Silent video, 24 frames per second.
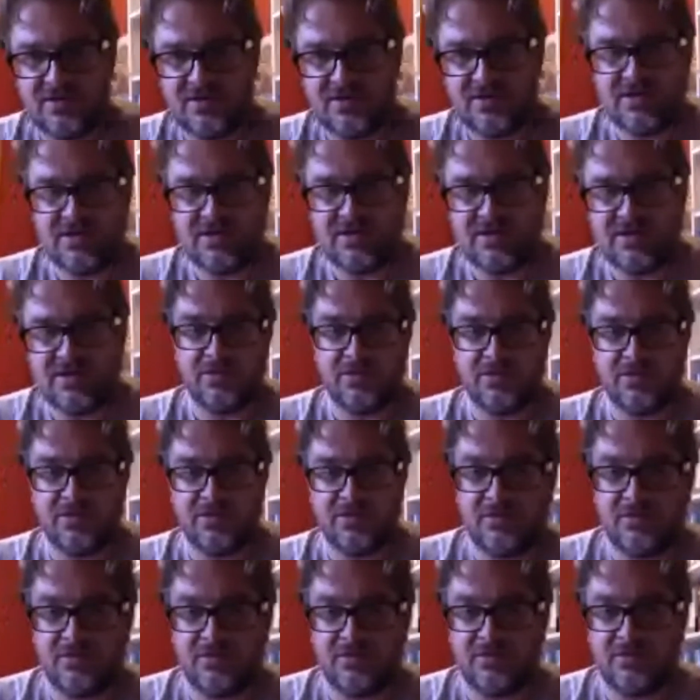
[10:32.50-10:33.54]
He's well known
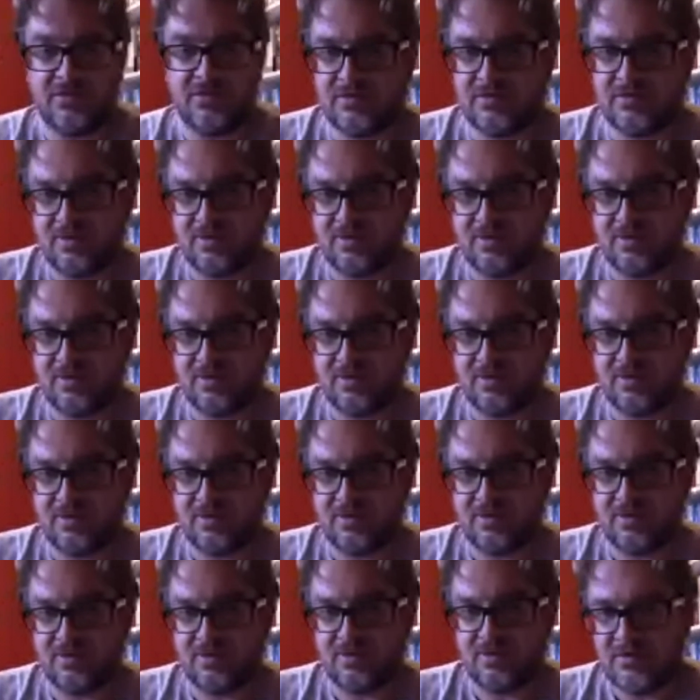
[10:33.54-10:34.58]
for
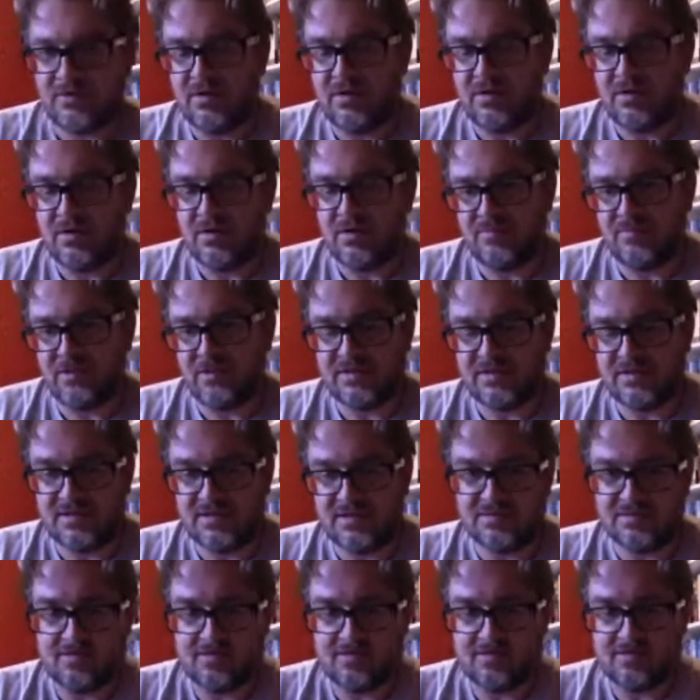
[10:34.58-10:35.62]
that, because he
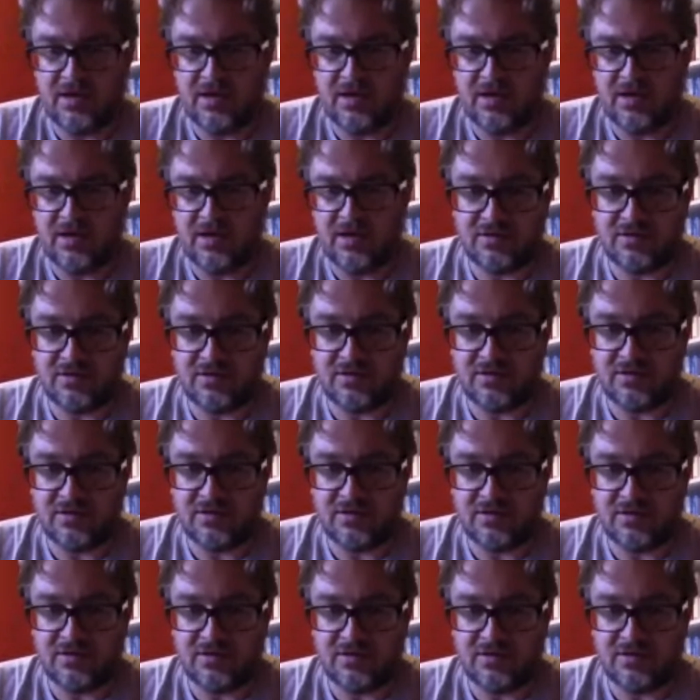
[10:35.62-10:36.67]
doesn't believe in the
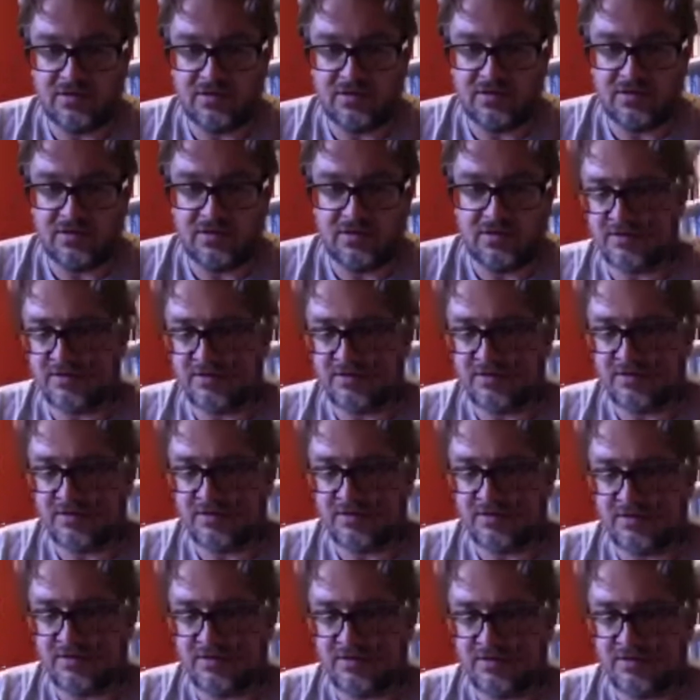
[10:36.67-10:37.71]
validity of it.
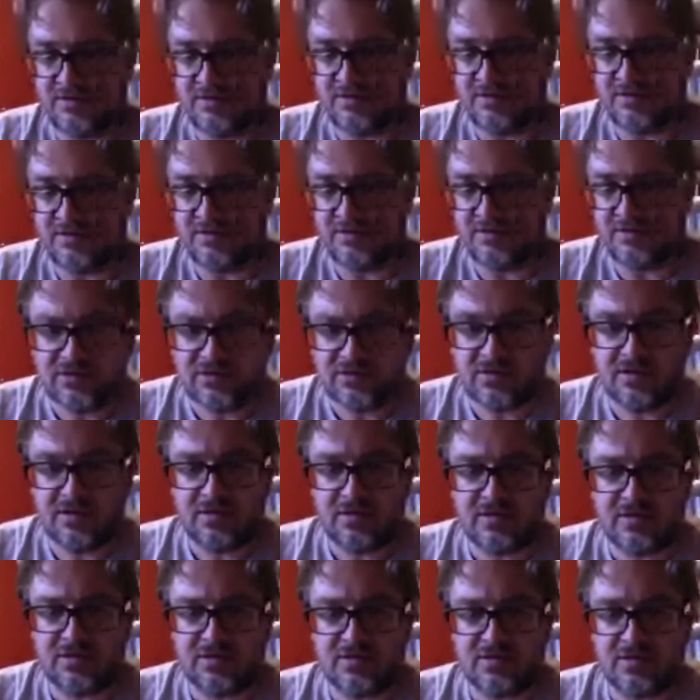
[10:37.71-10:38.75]
So I
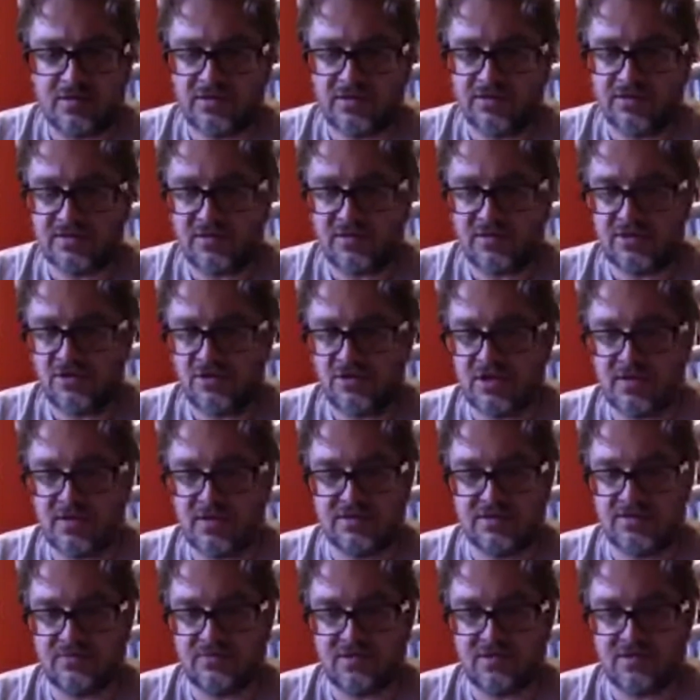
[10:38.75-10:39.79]
don't think there's any chance
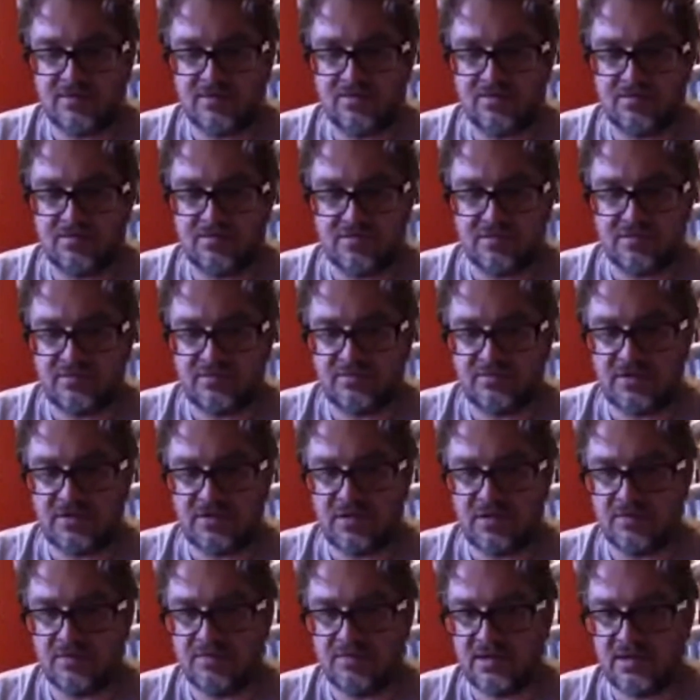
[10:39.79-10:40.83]
of him, you know,
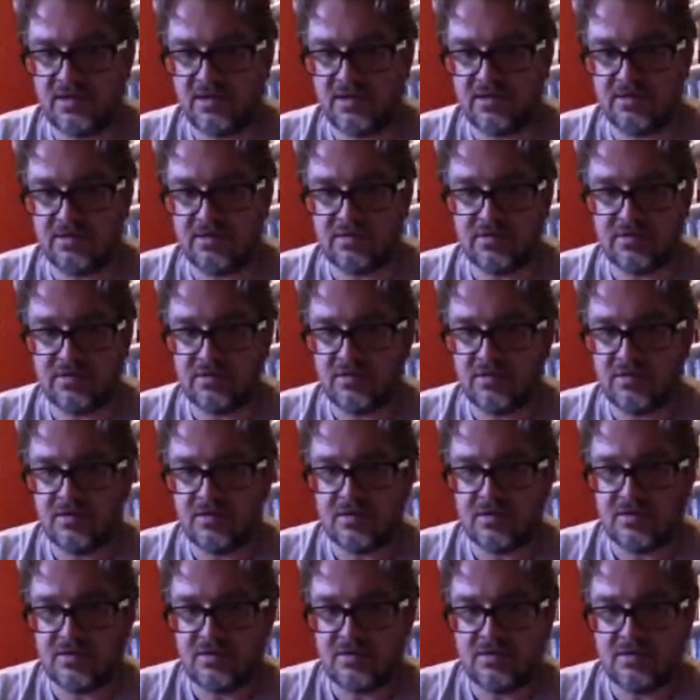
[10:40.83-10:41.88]
being
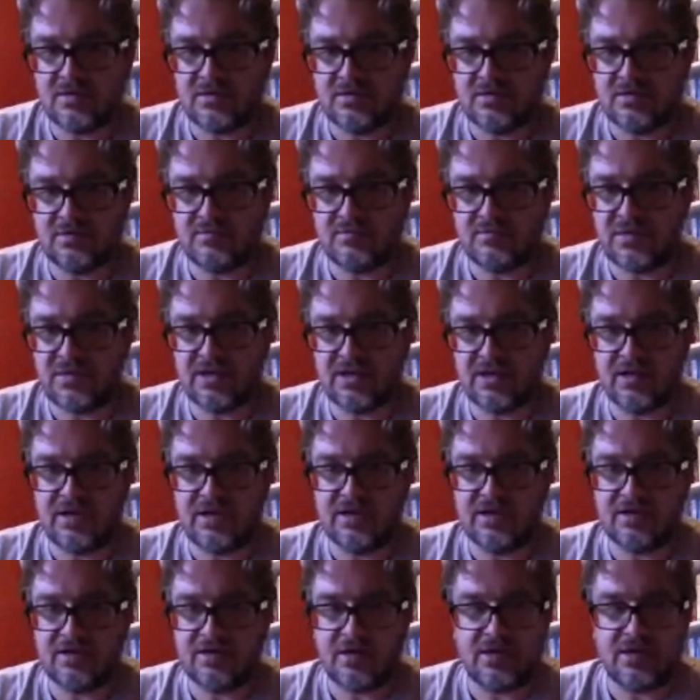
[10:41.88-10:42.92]
a leader. I
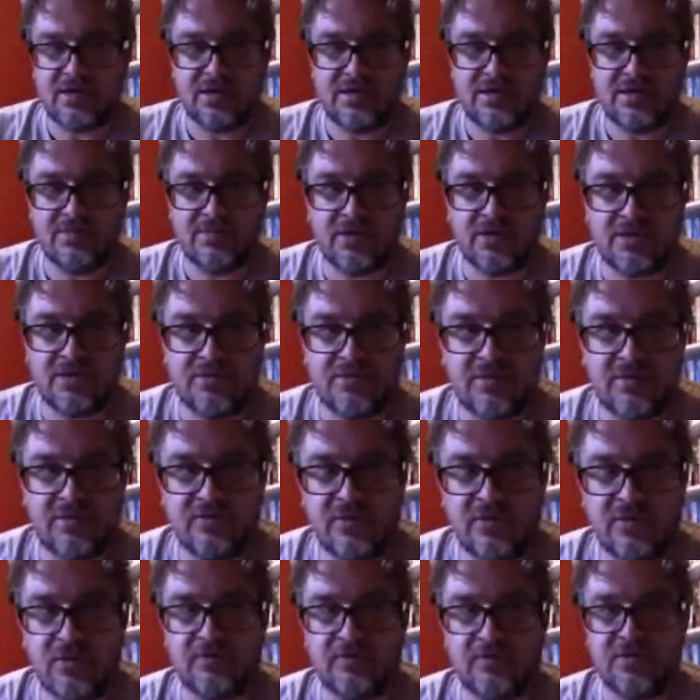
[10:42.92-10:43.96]
think he might be involved in
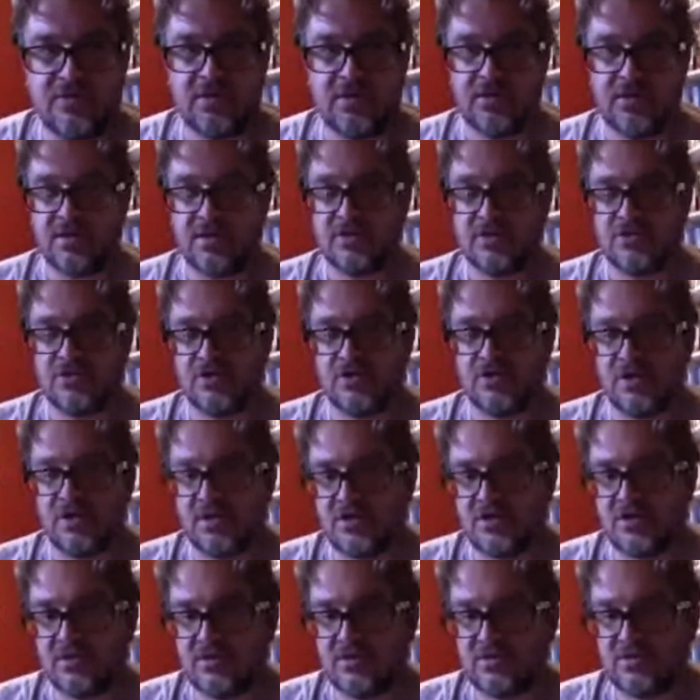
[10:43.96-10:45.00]
negotiations,
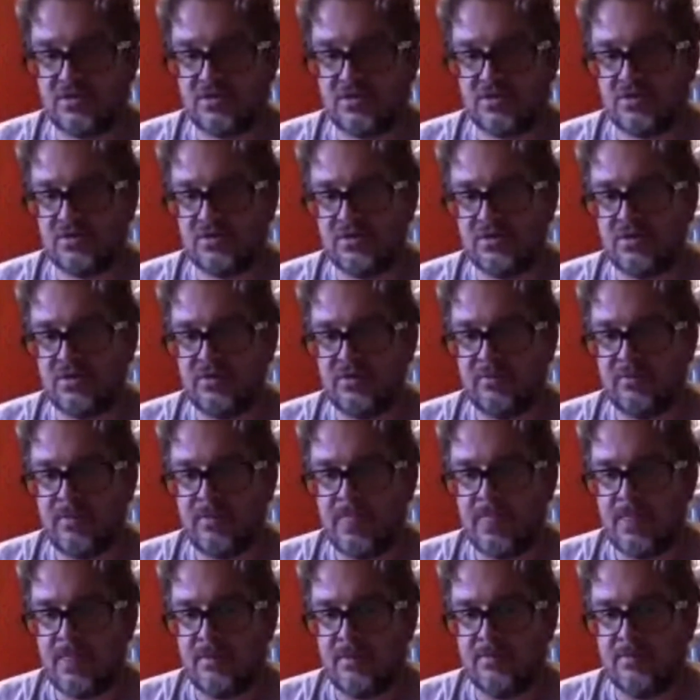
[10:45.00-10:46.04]
but
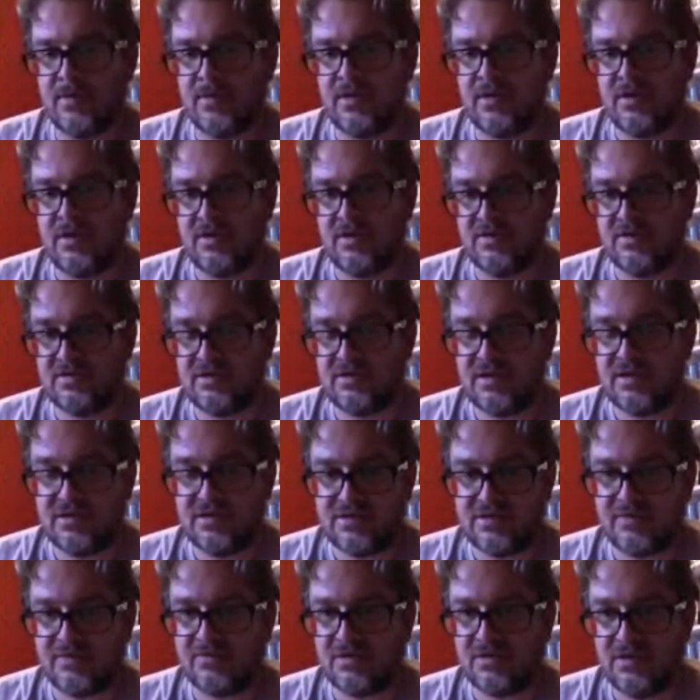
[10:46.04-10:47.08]
he's definitely
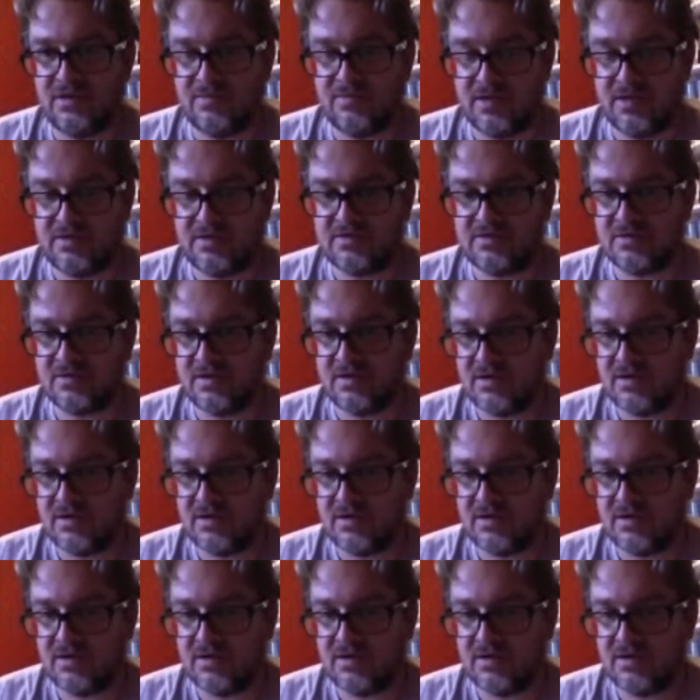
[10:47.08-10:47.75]
being sidelined.